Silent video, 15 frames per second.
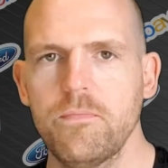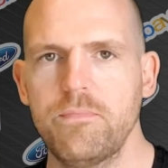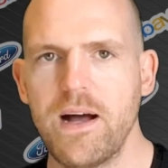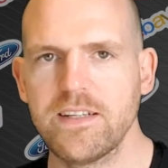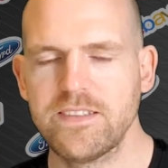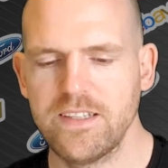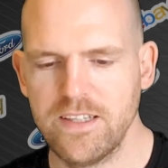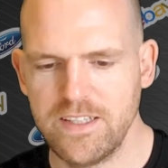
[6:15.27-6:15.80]

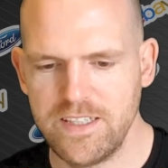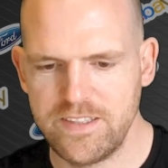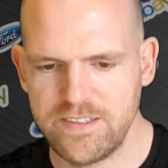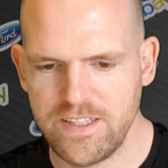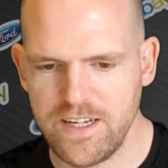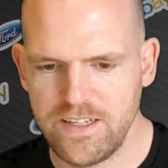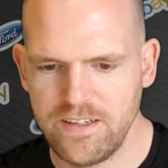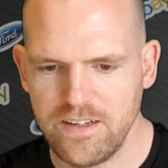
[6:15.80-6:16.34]
Back to the
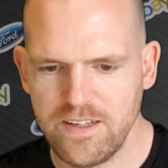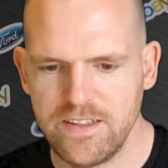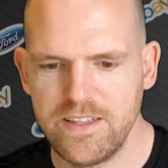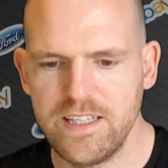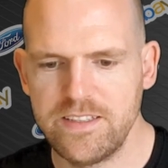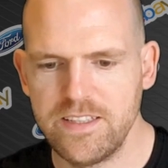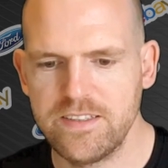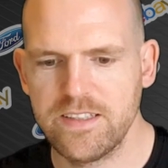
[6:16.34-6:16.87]
listing.
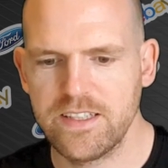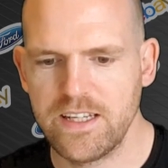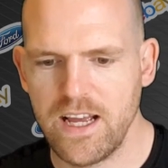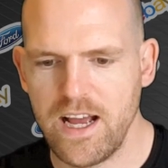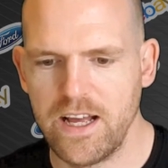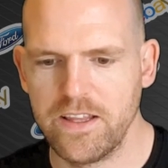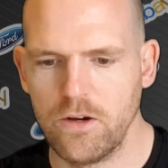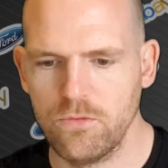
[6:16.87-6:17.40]
This is the
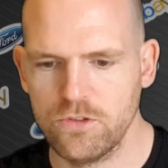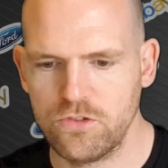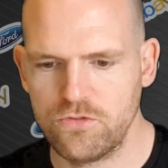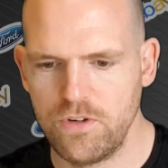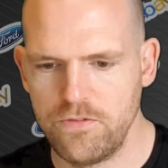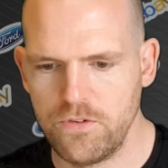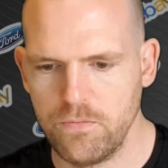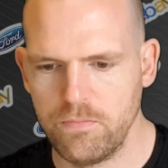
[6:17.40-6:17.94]
car that was
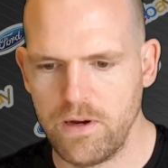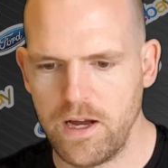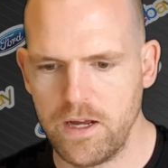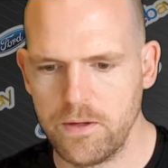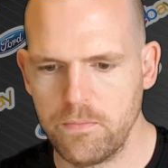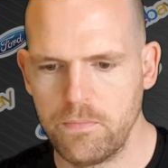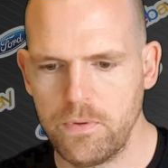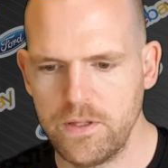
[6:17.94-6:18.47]
driven
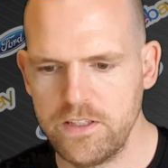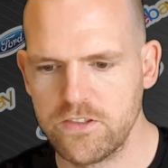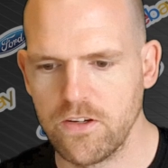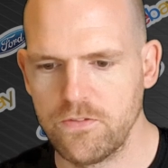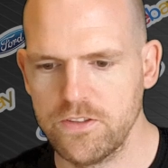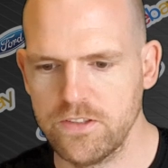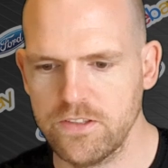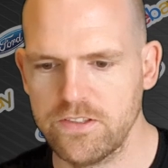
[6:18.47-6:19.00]
by police
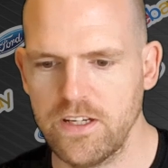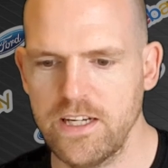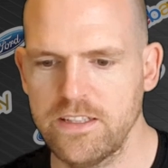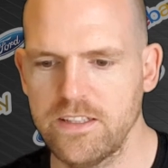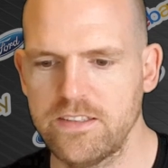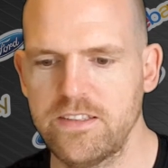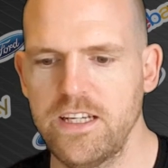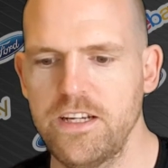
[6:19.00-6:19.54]
officers in
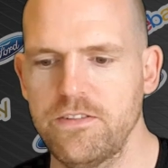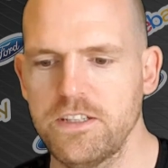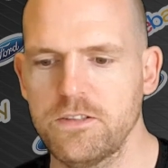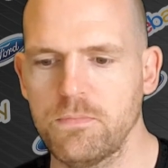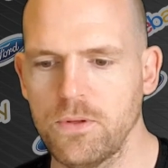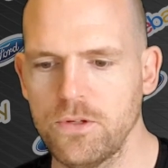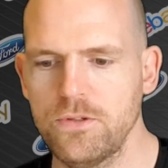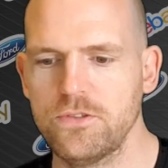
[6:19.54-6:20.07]
the series
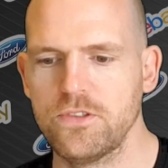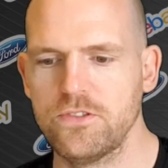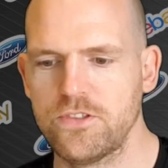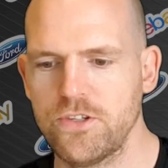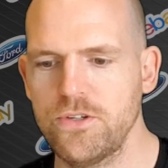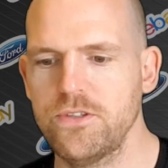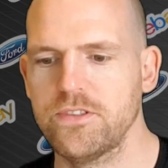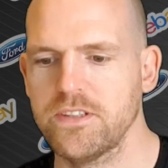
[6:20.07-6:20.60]
Blues and
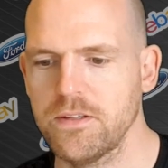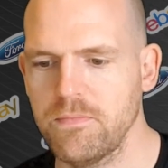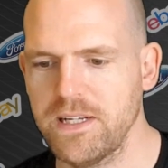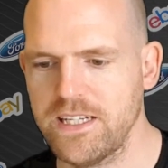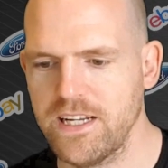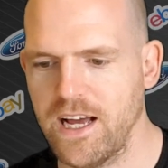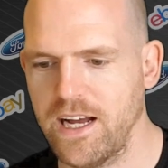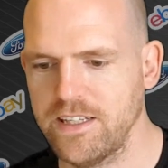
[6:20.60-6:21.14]
Twos in the
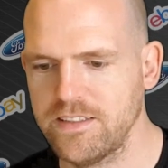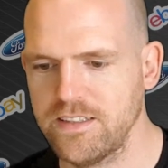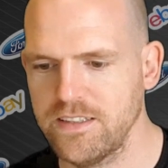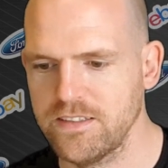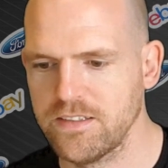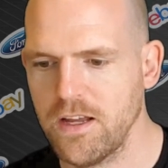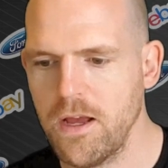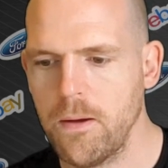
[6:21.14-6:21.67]

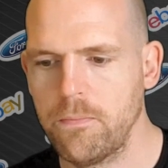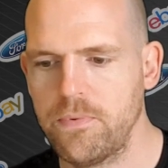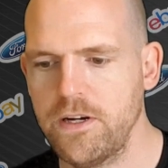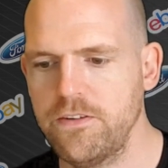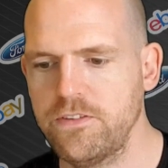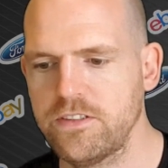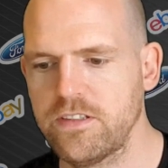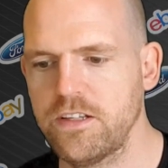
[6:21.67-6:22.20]
mid-90s,
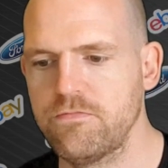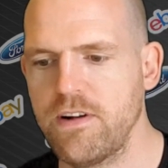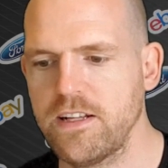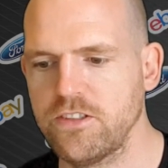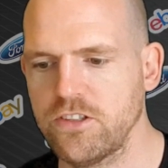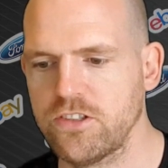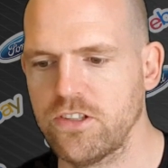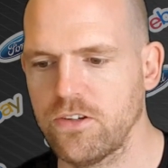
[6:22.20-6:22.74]
previously
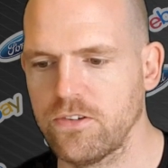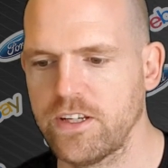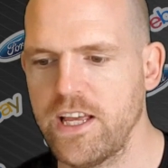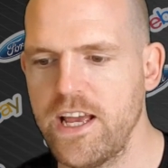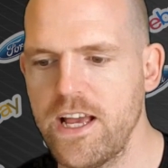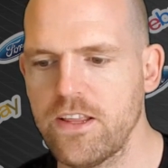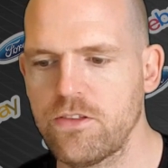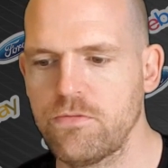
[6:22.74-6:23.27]
registered on
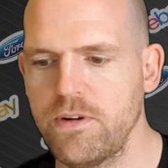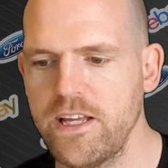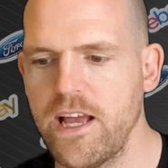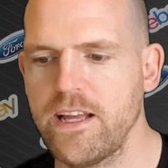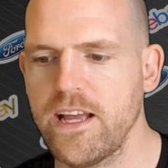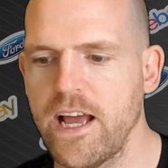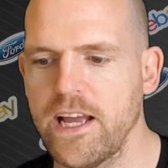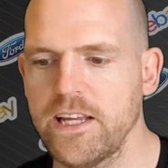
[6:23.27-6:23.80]

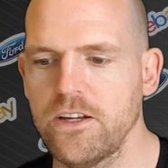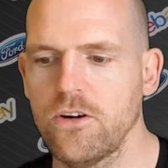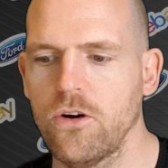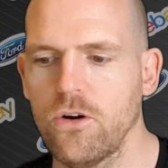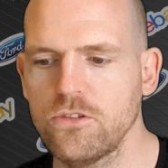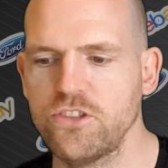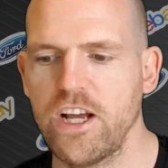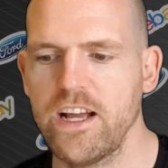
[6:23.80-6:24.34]
K388
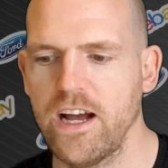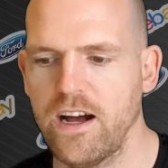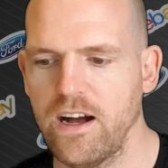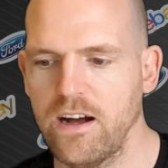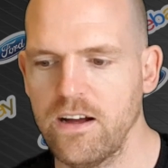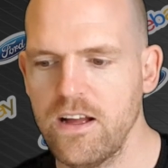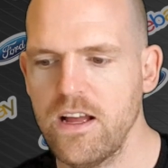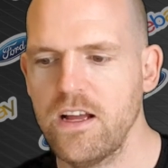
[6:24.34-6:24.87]

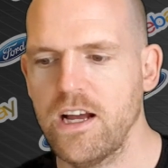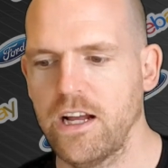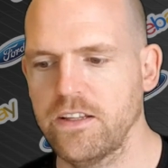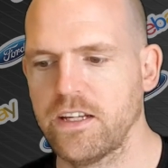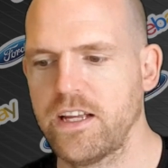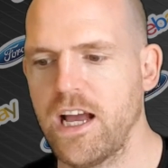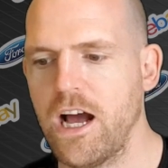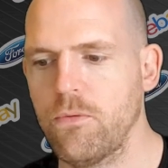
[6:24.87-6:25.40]
OJR, and
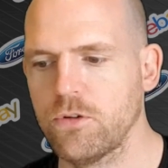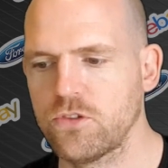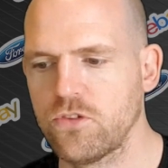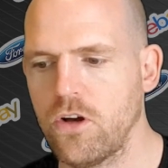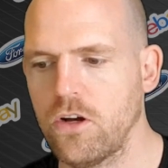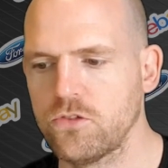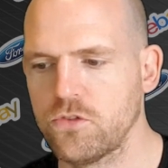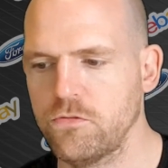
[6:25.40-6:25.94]
the car was
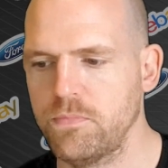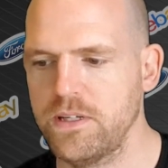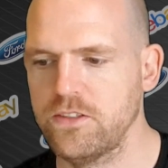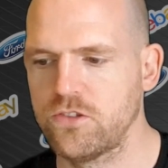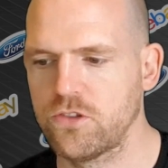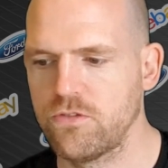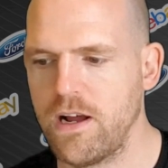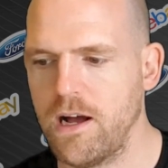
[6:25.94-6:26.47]
thought to have been
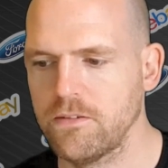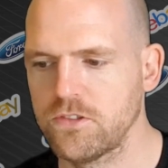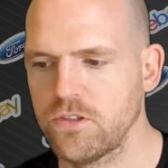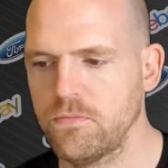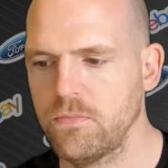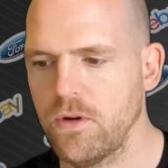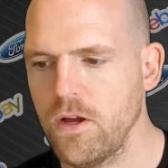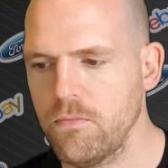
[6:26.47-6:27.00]
scrapped,
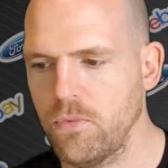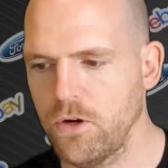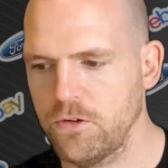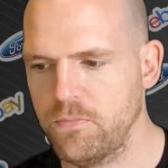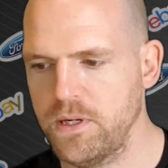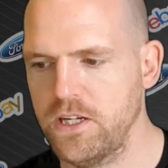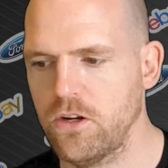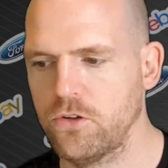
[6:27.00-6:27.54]
but had
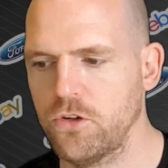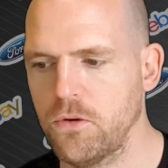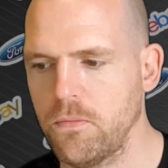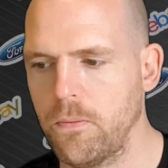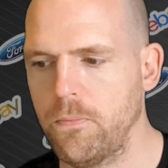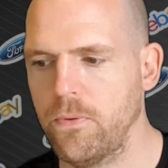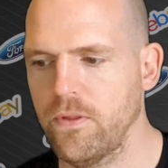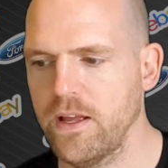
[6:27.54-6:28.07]
been on number
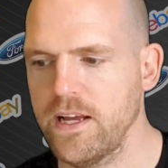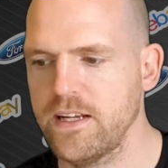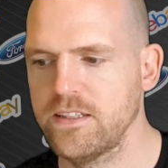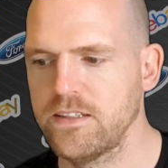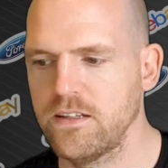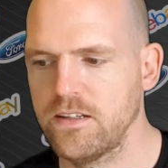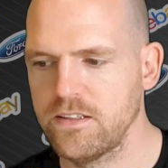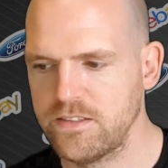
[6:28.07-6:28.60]
plate
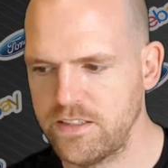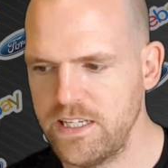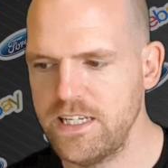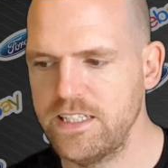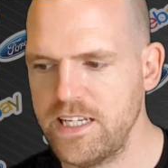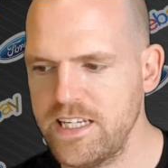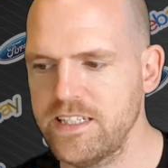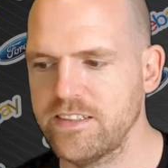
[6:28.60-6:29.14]

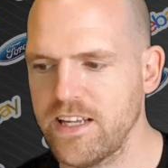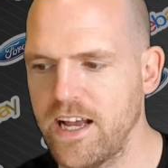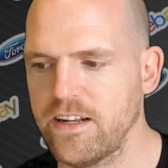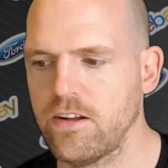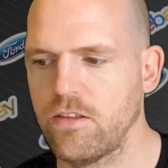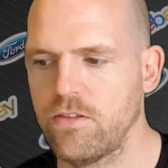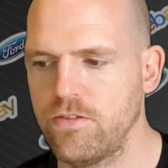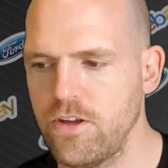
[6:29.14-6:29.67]
CDZ
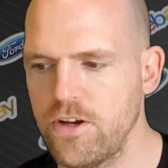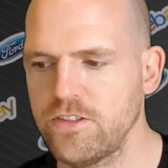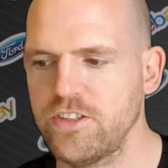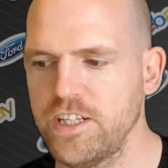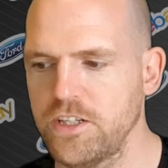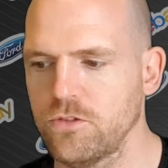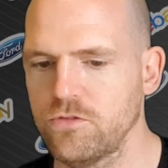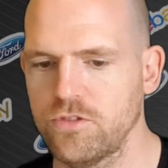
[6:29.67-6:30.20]

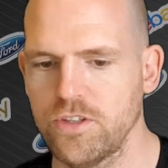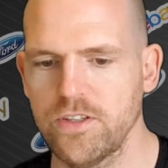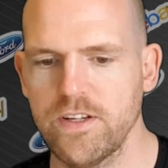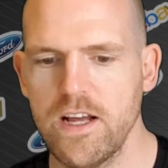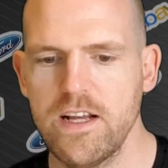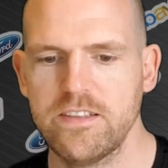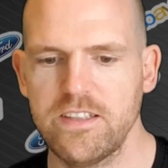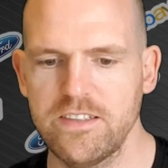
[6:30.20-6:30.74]
1300
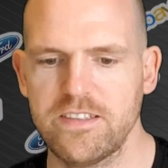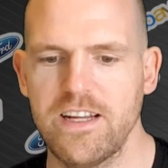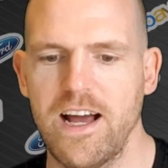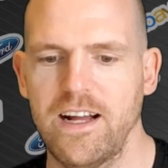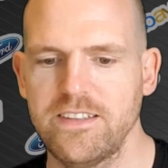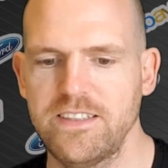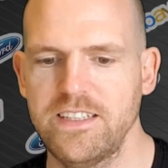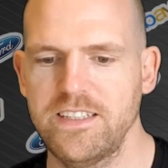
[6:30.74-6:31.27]
since
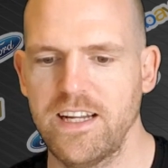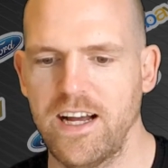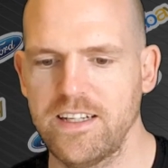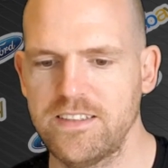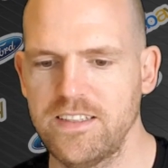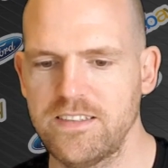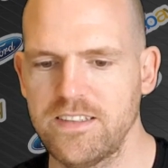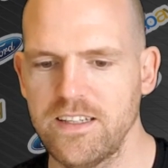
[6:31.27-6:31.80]

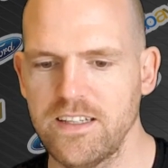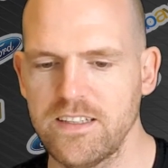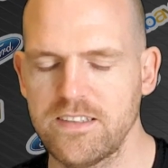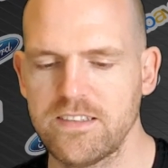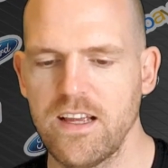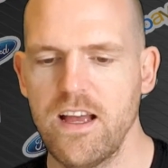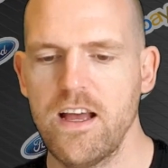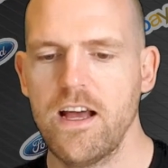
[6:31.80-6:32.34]

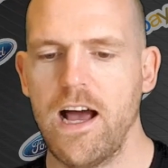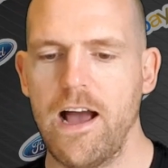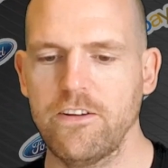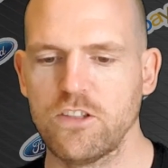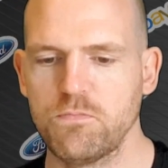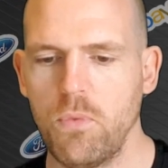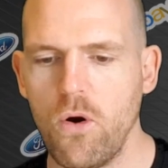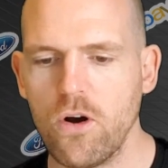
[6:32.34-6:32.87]
1996. I
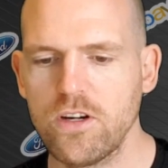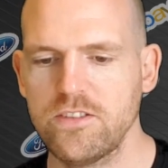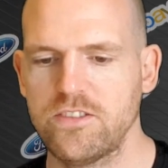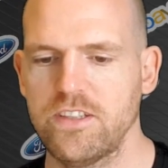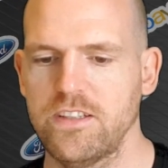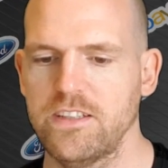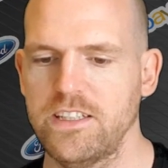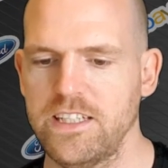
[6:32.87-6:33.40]
have spoken
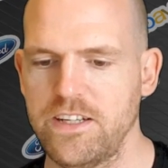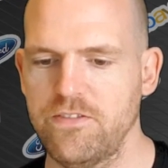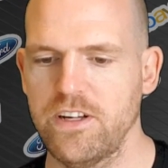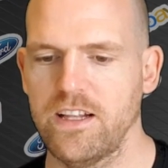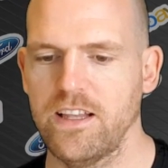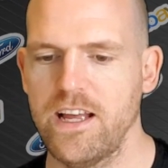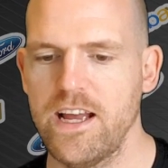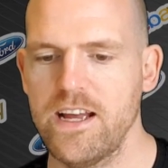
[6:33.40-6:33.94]
to the
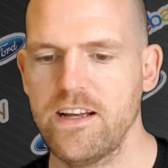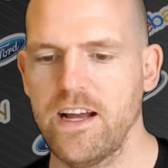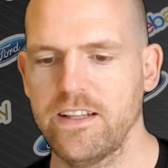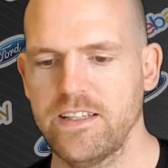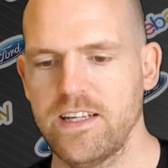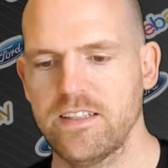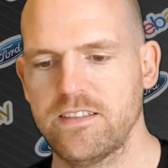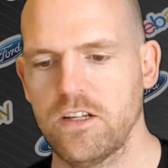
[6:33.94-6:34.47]
DVLA
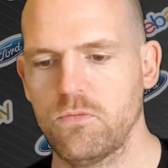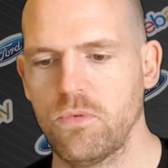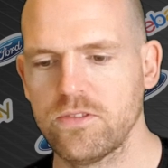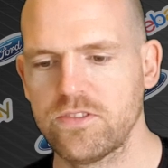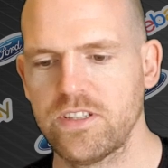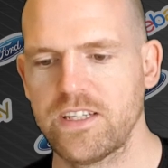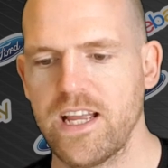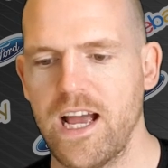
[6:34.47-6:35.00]
and they said
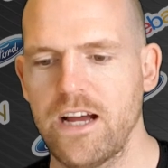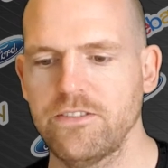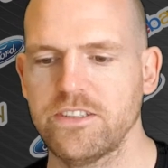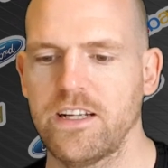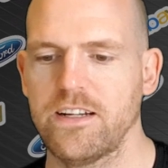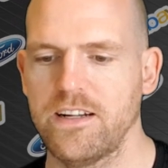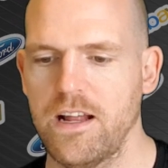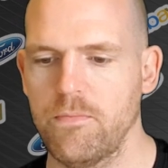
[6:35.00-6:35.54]
once the car has
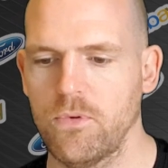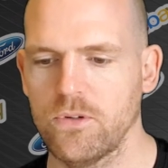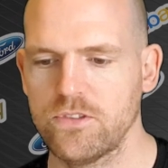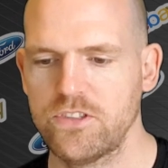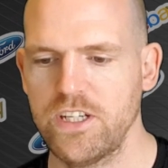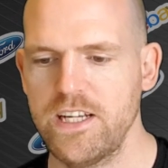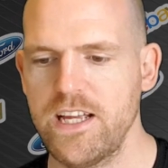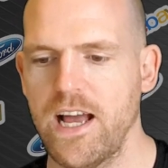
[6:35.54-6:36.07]
had an
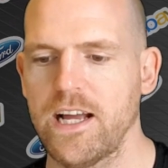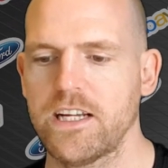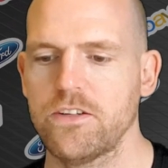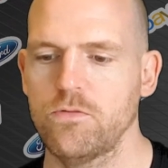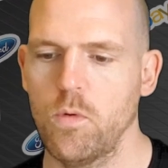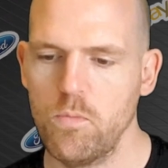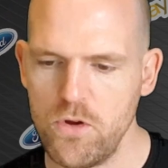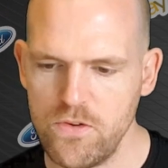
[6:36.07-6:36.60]
MOT, I
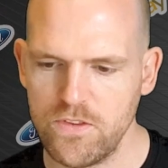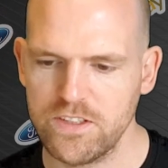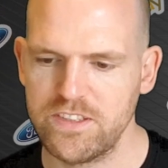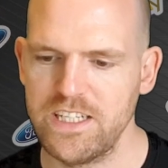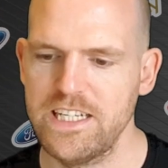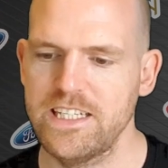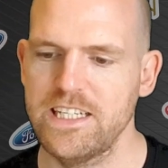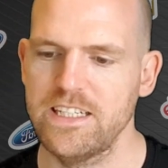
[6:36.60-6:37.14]
can remove the
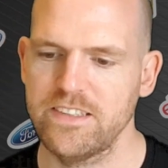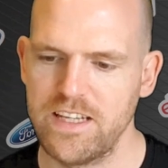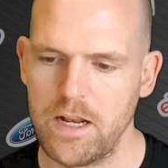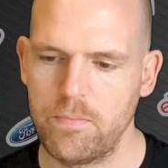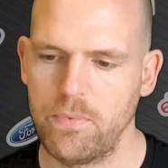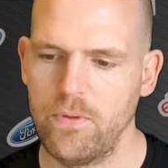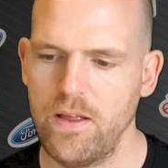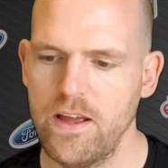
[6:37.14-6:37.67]

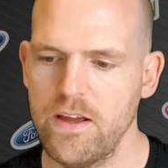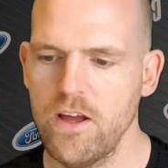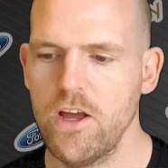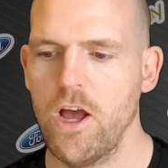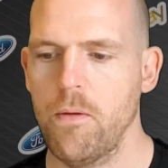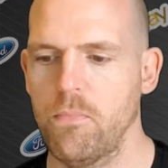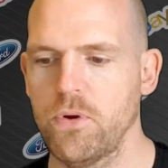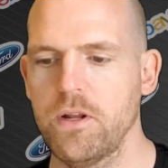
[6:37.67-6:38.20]
CDZ plate
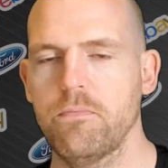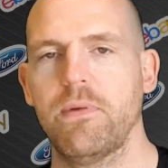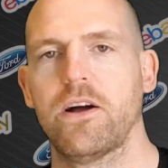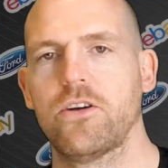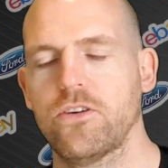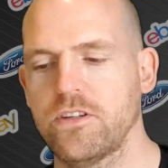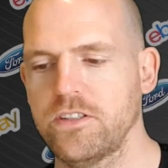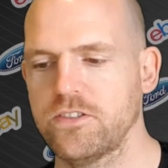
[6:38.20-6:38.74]
and put it
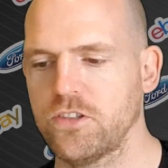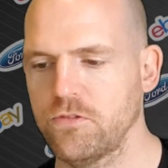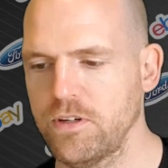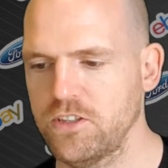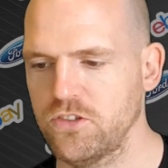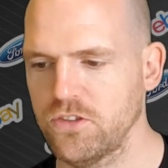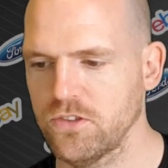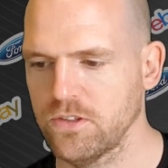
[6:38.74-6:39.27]
back on its
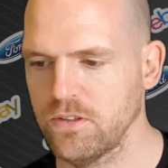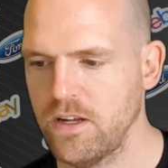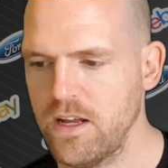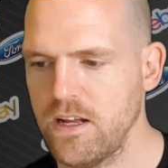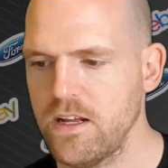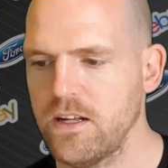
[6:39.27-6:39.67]
original.